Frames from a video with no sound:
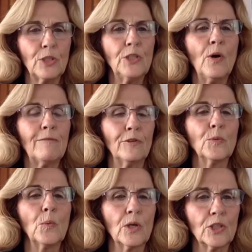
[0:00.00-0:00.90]
She
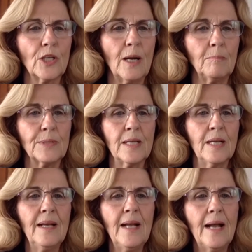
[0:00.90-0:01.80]
offered workshops,
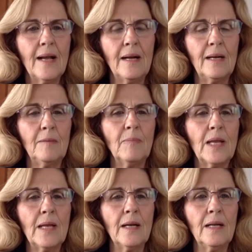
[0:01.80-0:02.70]
um,
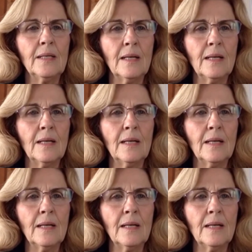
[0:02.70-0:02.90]
and I,